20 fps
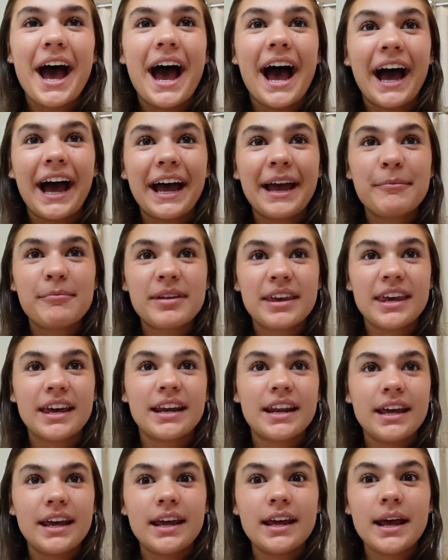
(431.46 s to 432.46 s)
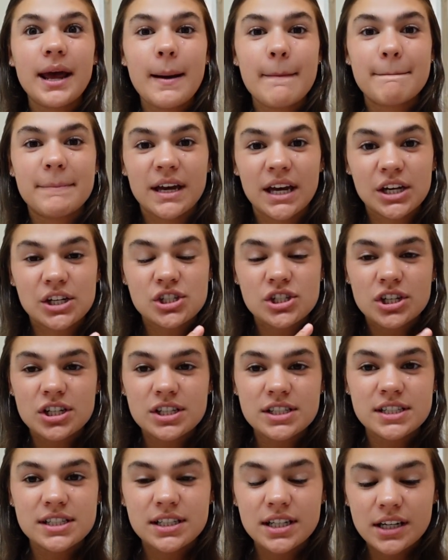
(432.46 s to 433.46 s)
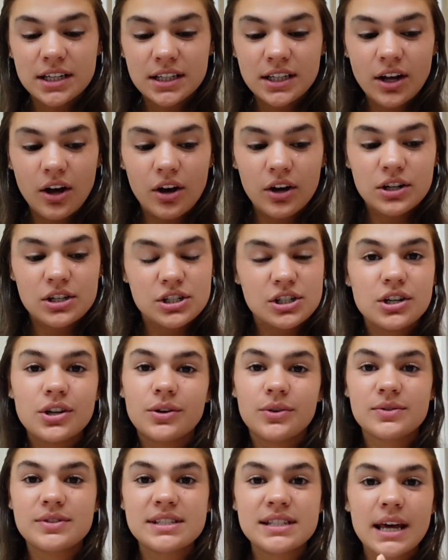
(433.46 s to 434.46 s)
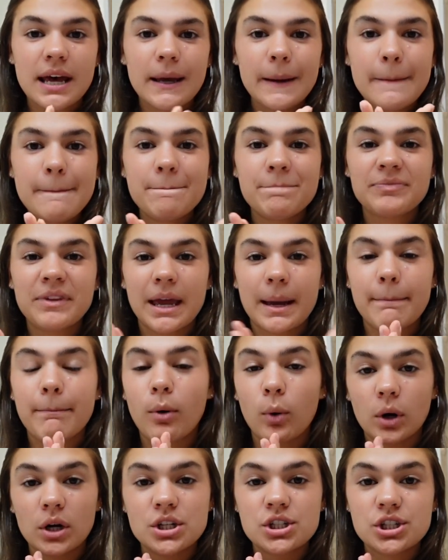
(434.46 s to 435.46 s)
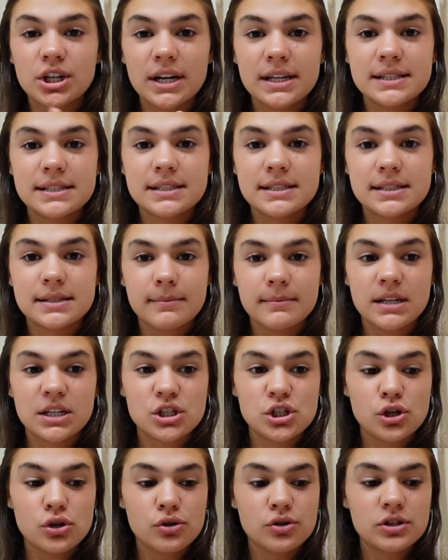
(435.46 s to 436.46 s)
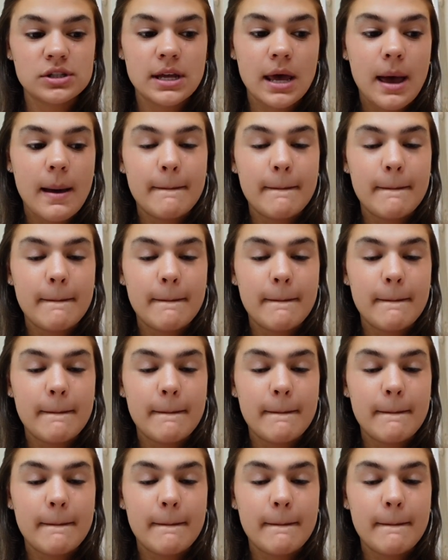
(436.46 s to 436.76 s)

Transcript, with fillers: I'm getting pictures done on Tuesday, like portraits, some digitals,